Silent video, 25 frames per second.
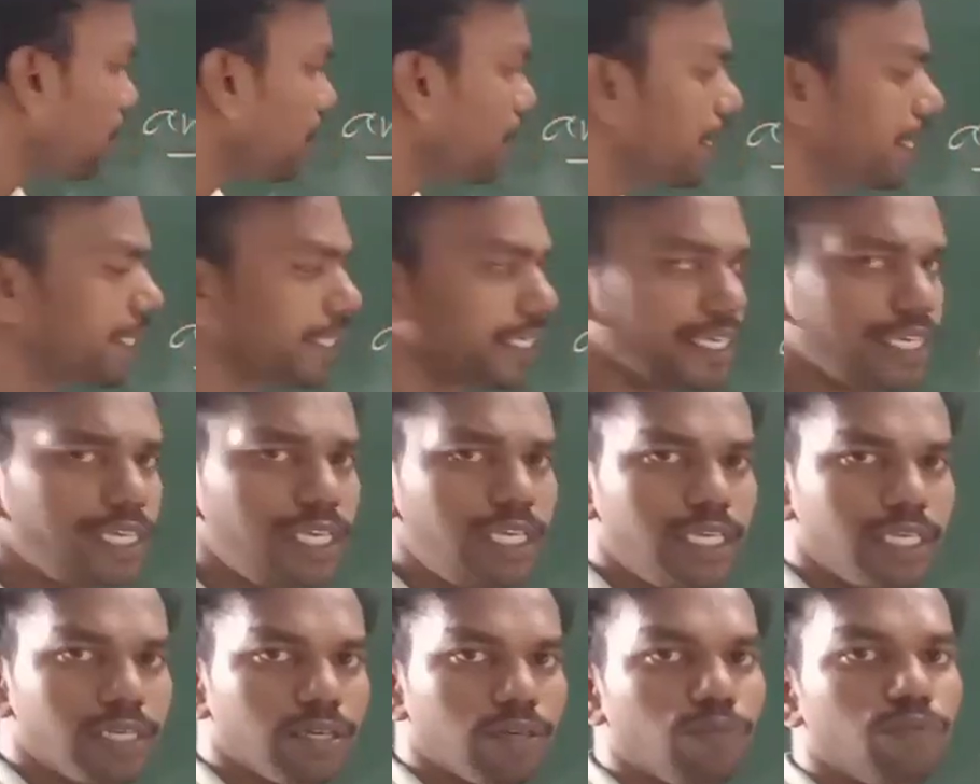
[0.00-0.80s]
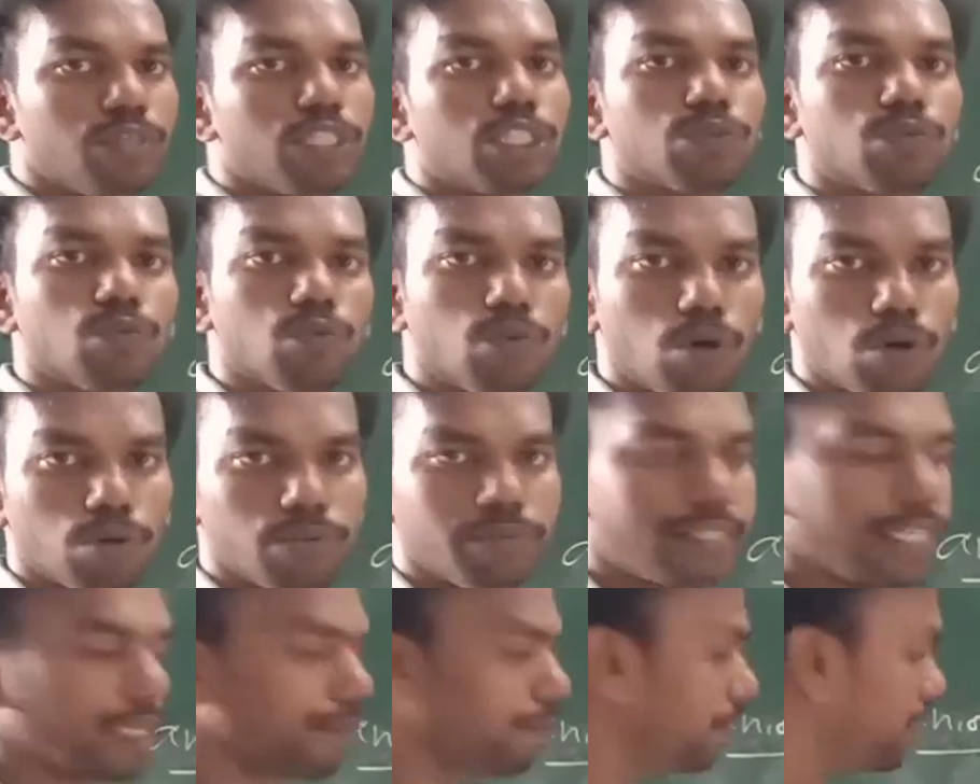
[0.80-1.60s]
E with
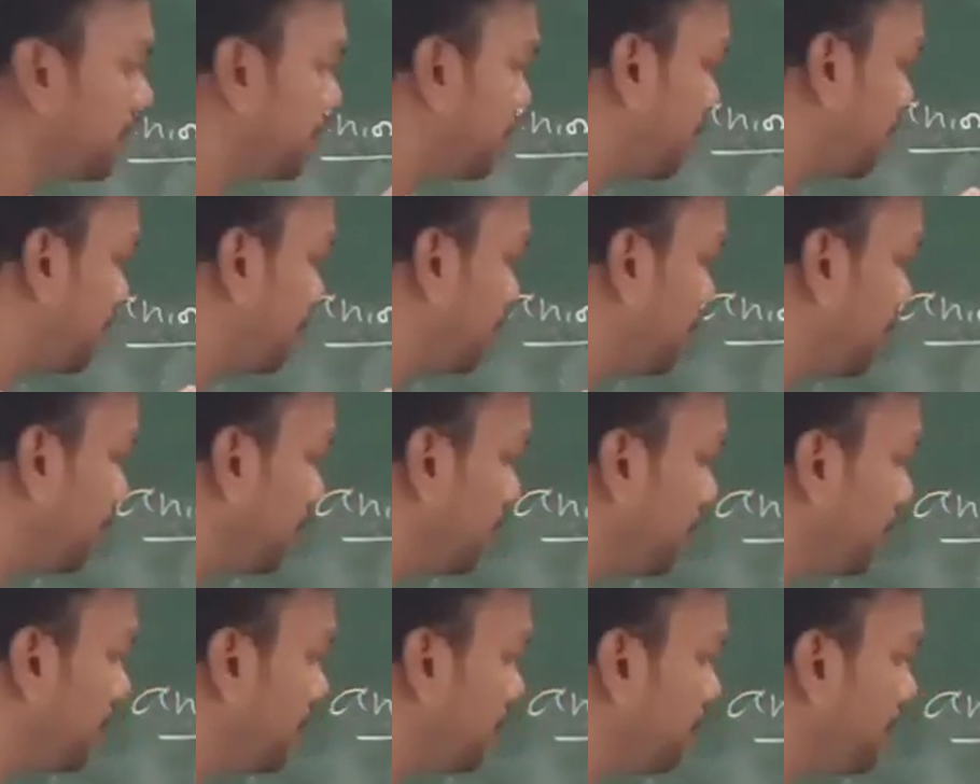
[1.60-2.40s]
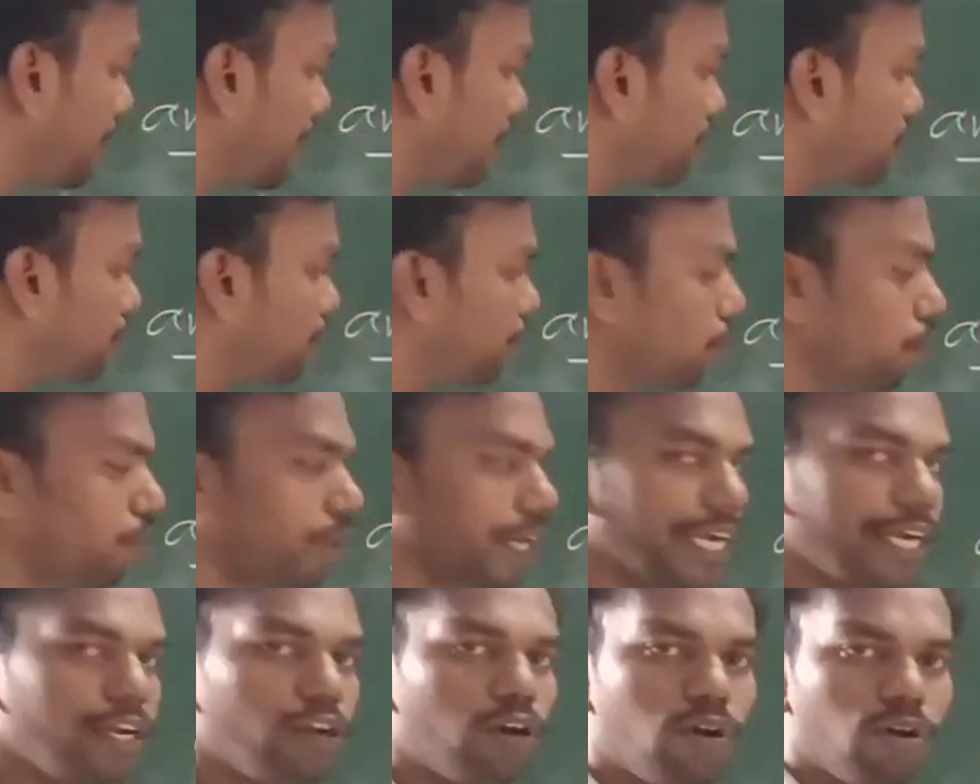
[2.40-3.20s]
O. That means this becomes
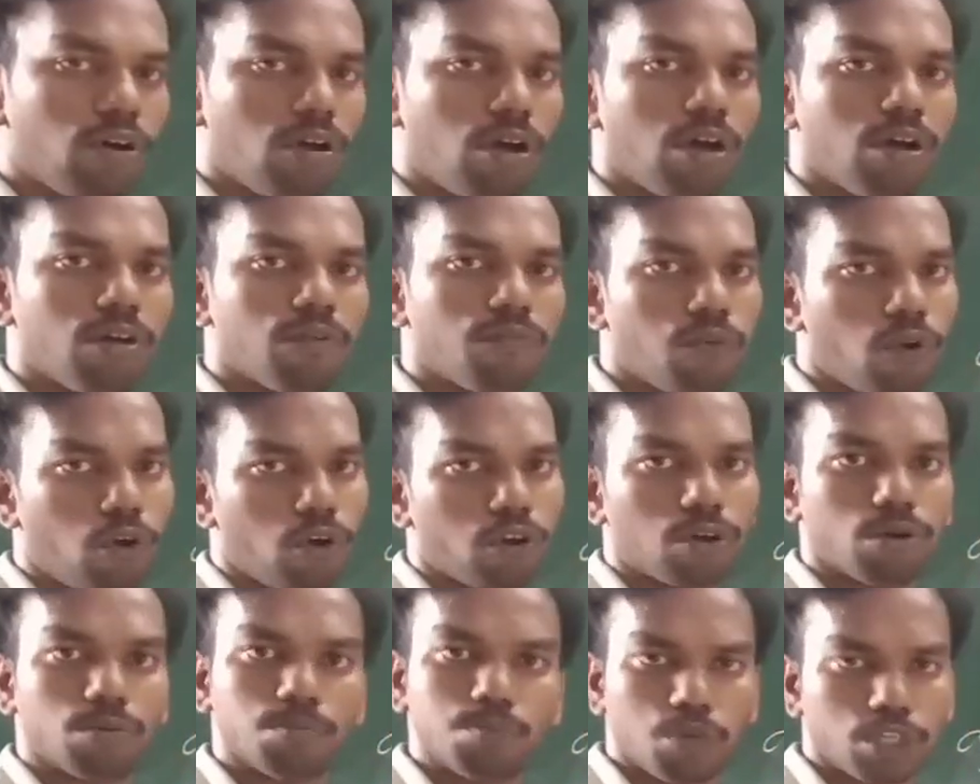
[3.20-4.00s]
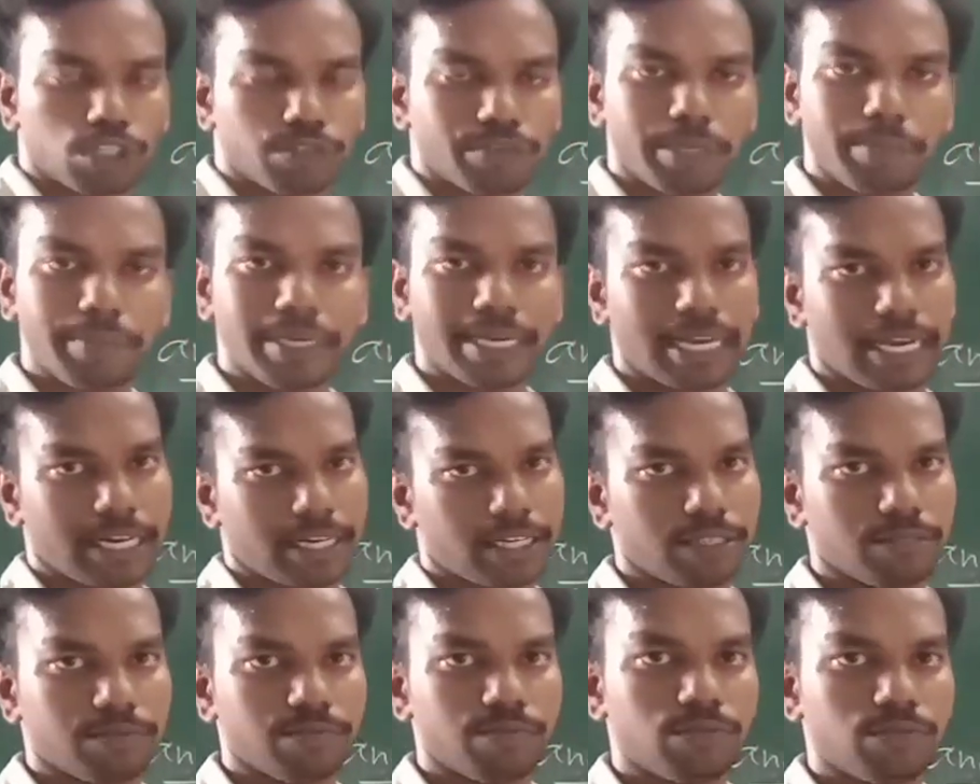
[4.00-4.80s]
fluorido, fluoro. Both will be
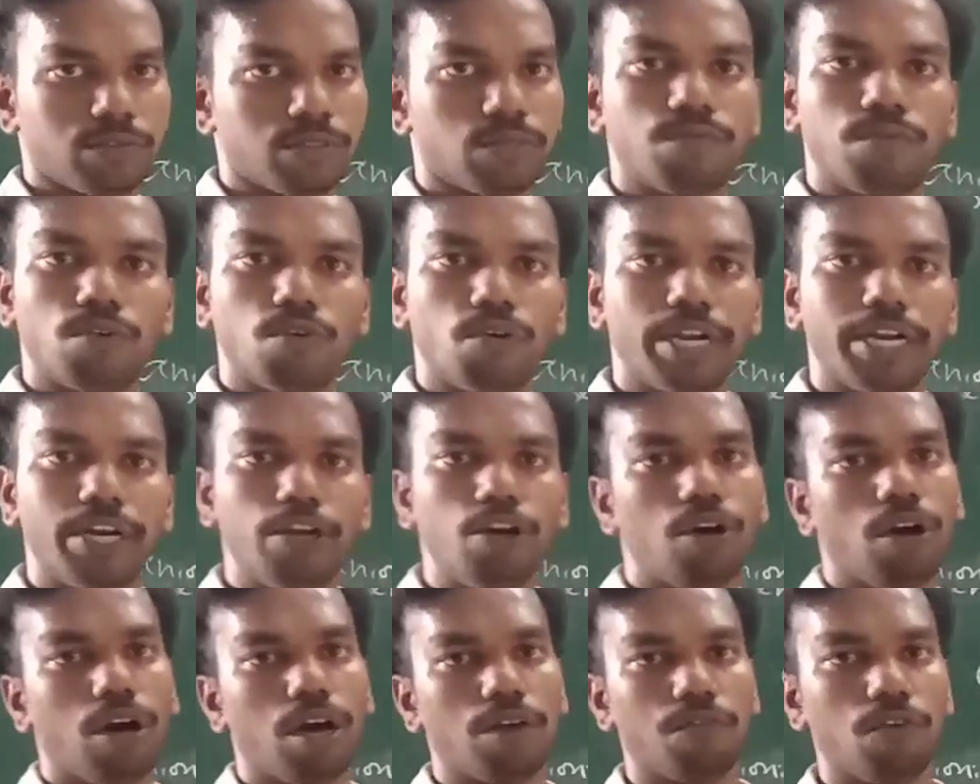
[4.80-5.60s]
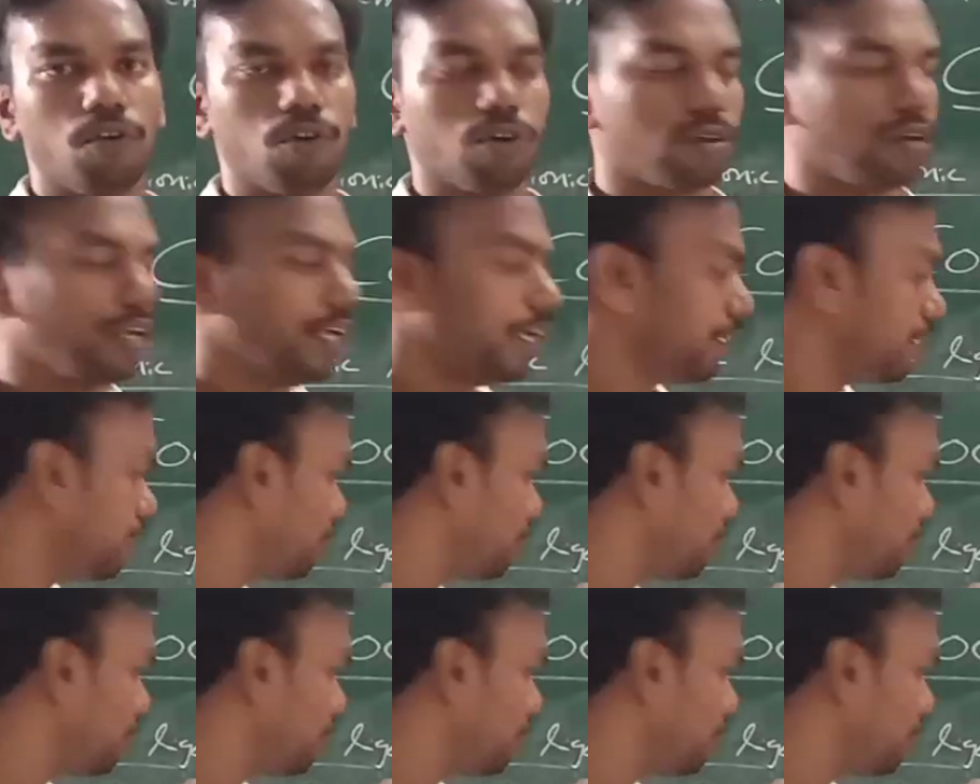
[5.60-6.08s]
correct. Fluorido or fluoro.